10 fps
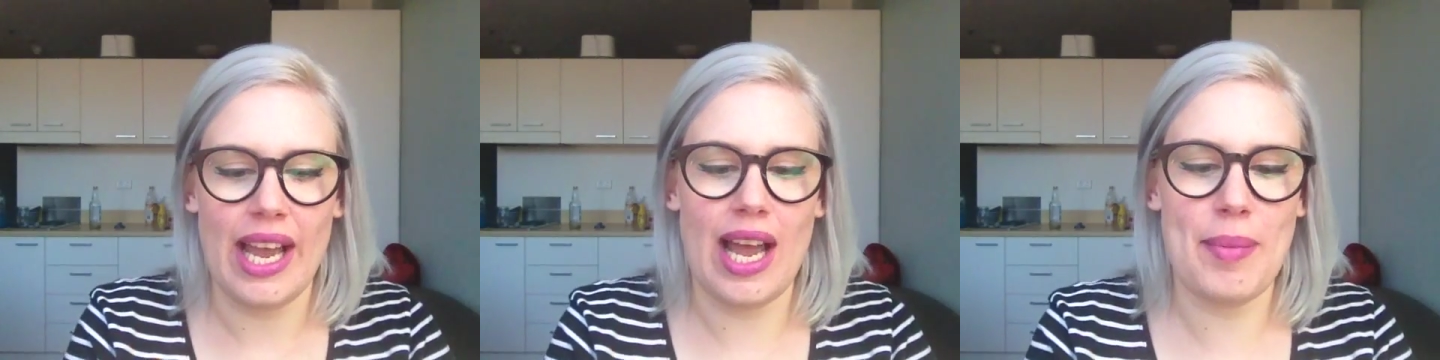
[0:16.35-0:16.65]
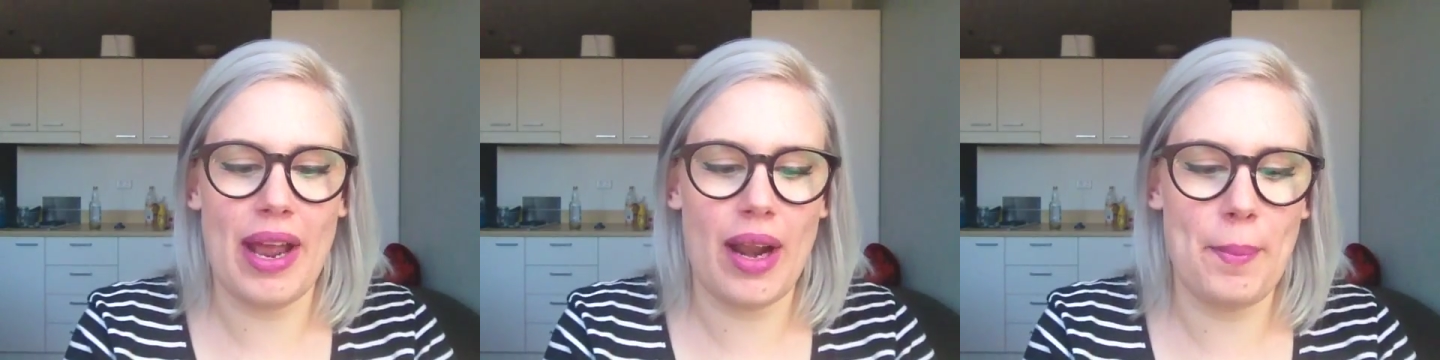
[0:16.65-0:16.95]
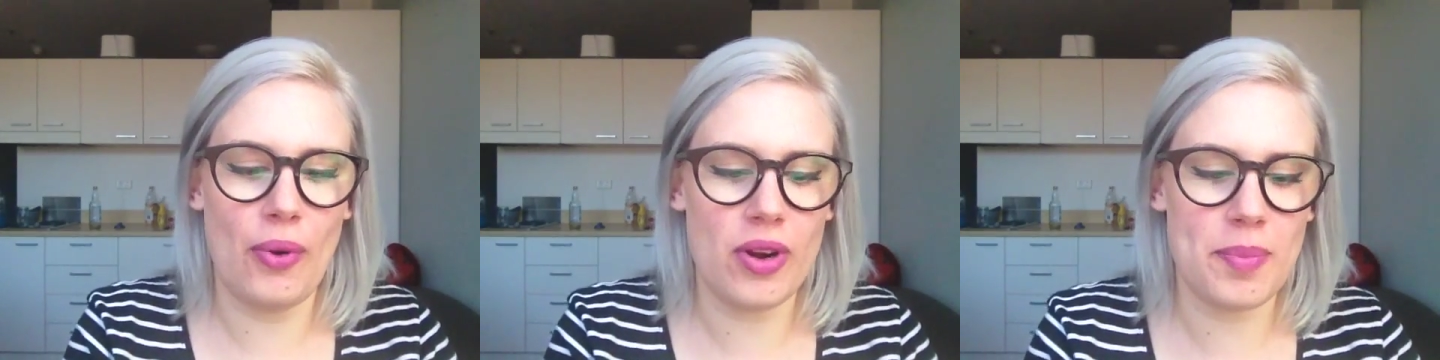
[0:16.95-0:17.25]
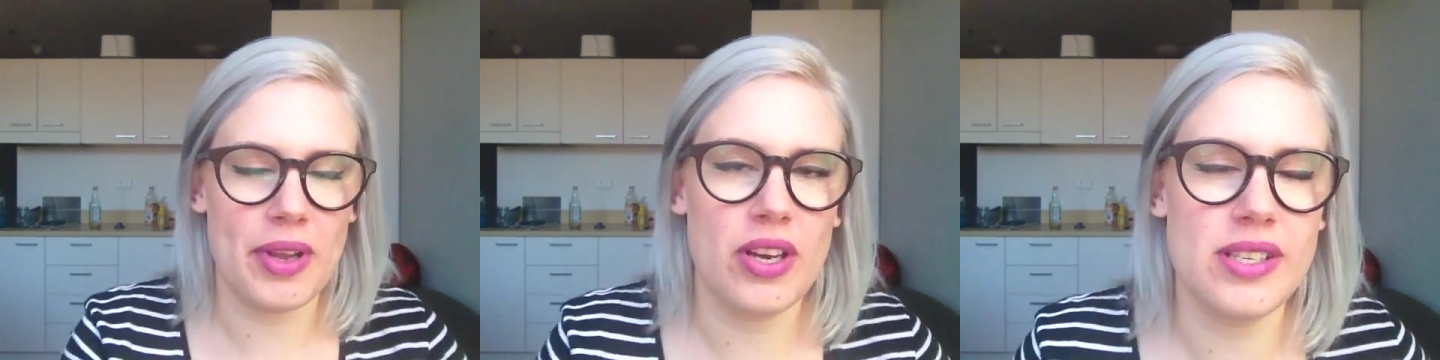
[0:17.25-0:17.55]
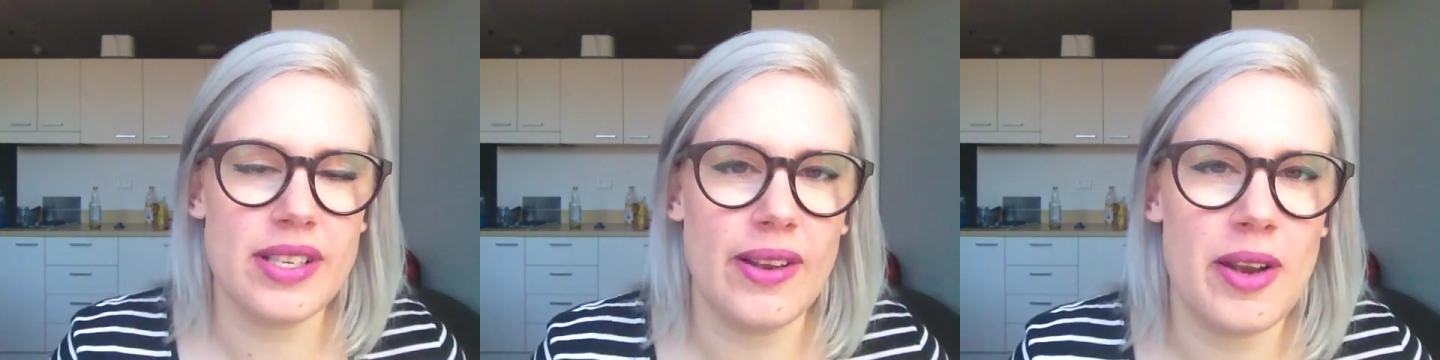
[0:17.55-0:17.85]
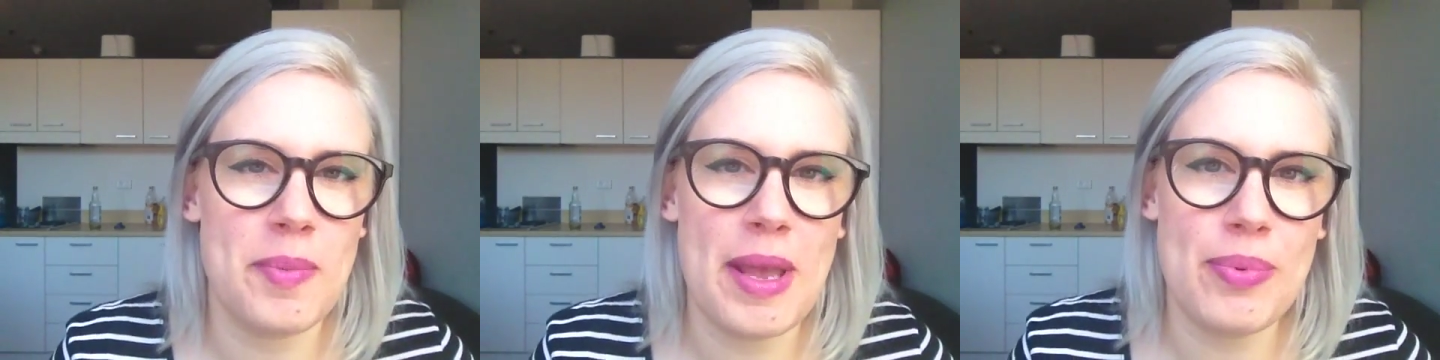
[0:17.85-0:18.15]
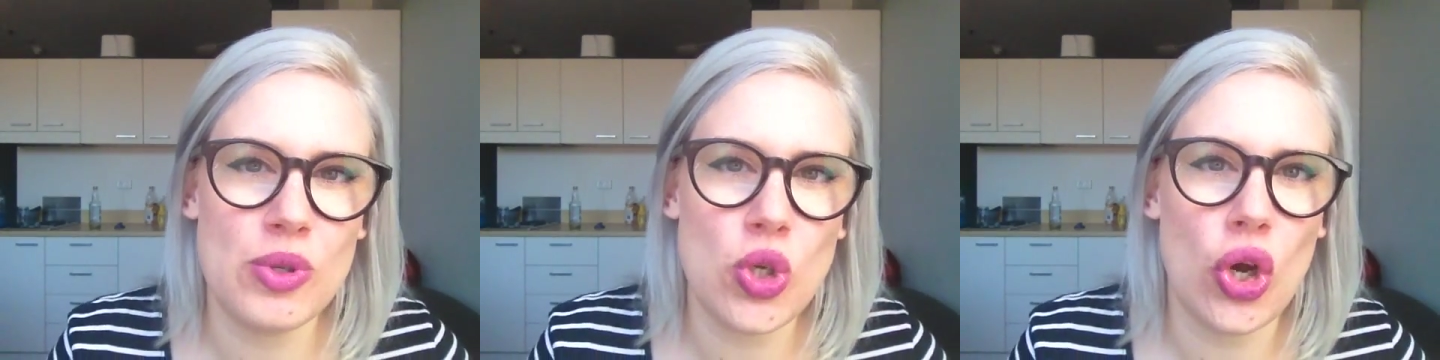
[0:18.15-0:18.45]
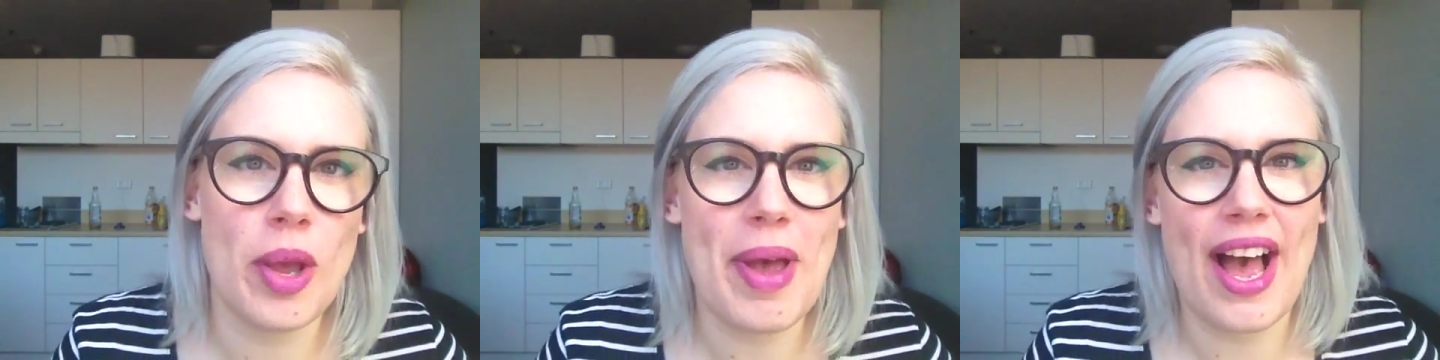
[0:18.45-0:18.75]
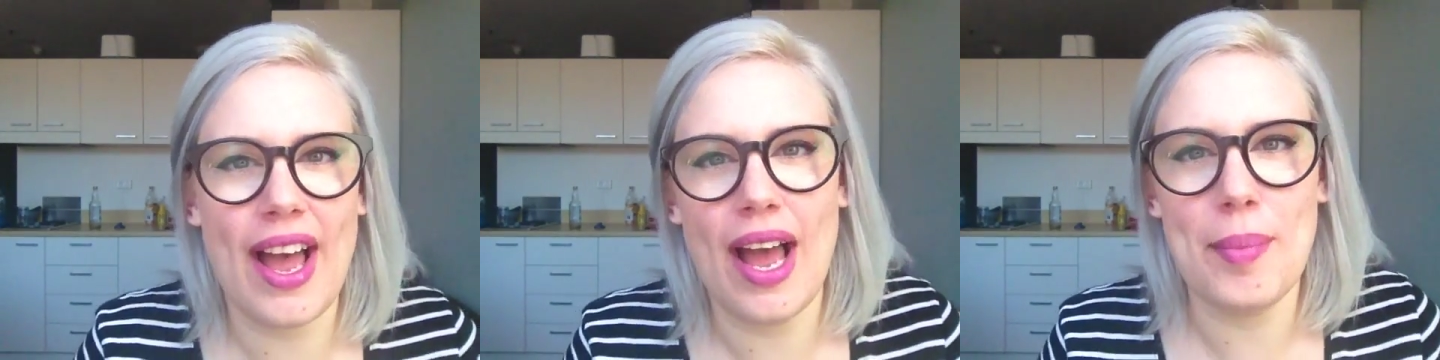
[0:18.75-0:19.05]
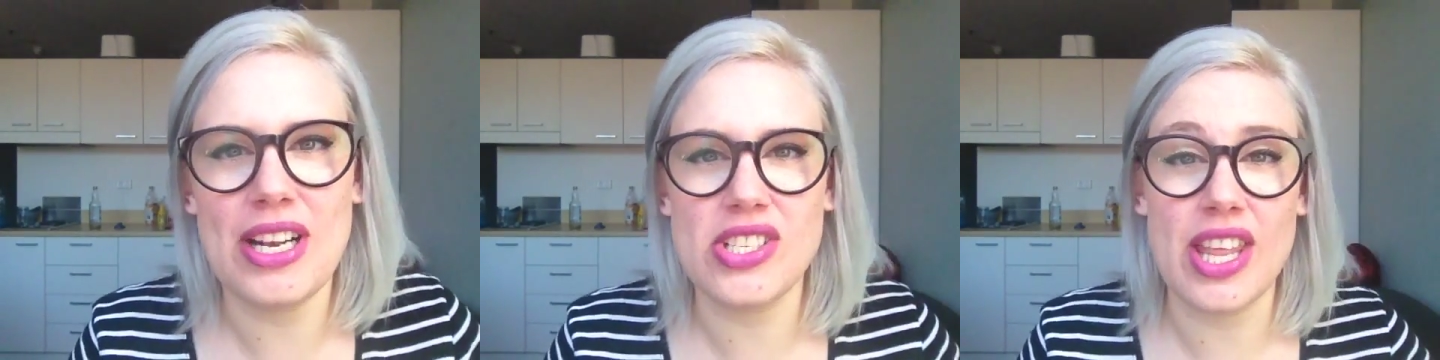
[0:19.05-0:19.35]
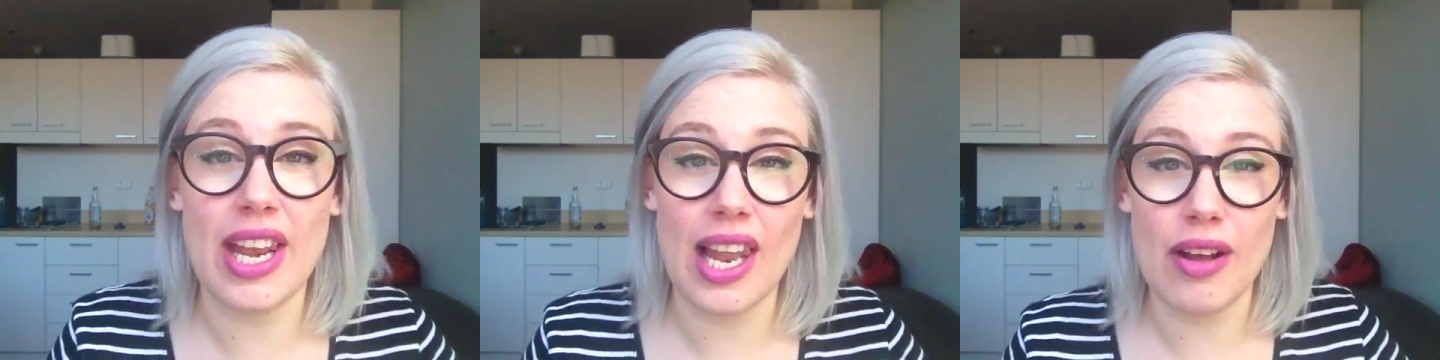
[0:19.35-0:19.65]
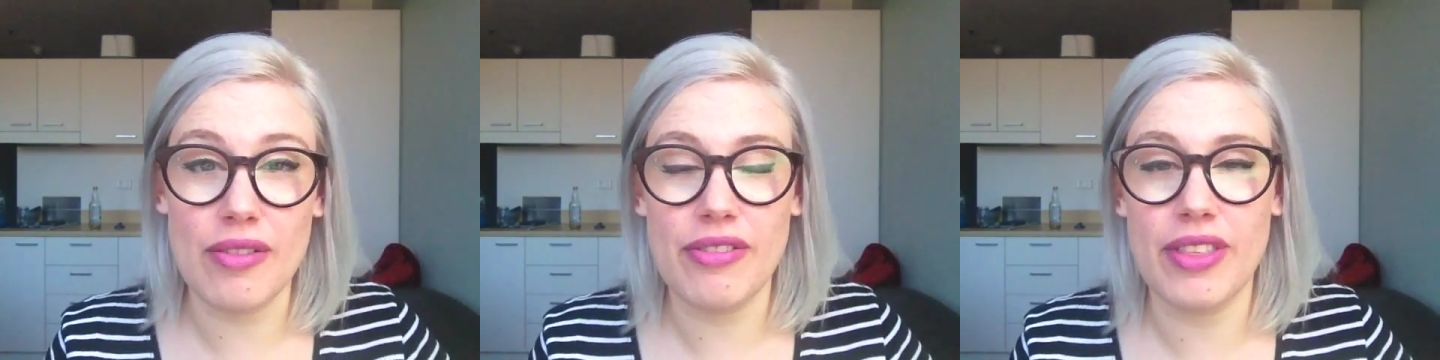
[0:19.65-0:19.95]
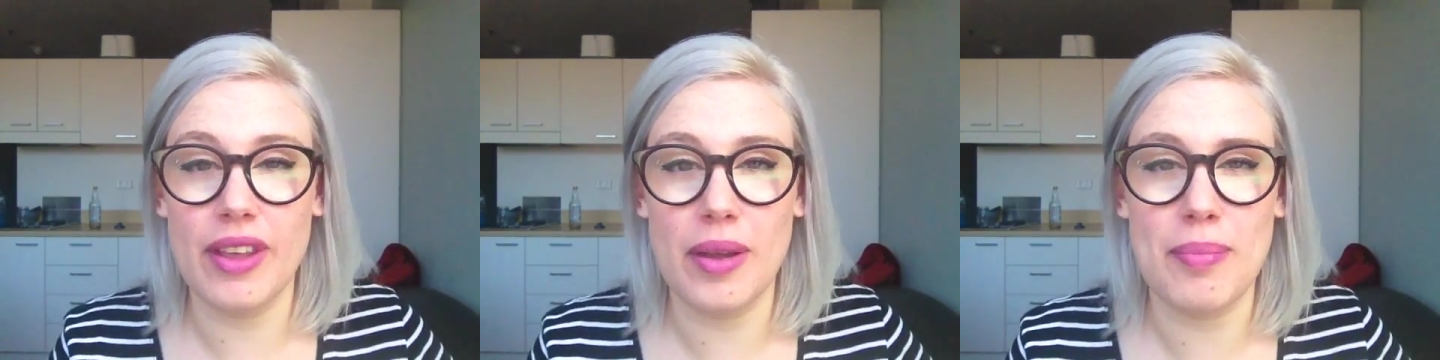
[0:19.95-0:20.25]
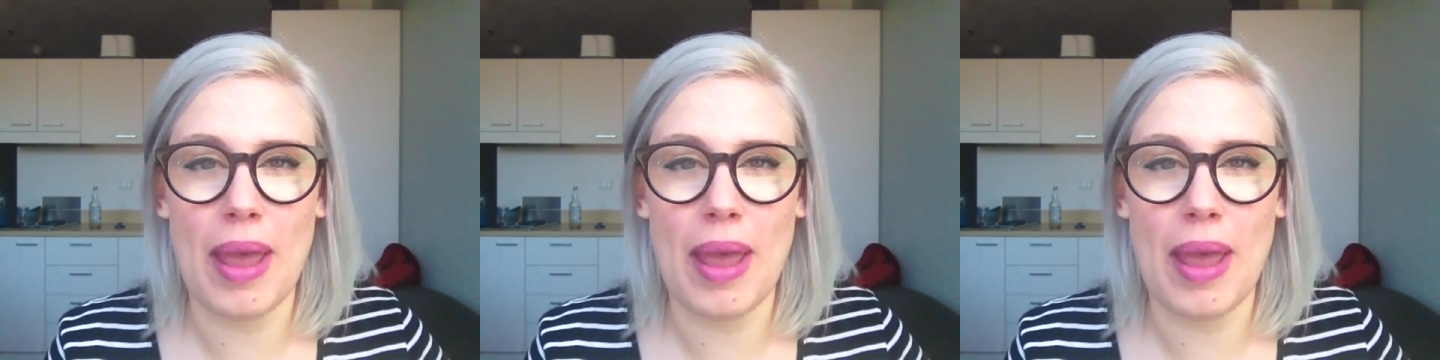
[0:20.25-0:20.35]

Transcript: And I bought it because a lot of people talk about how much they love the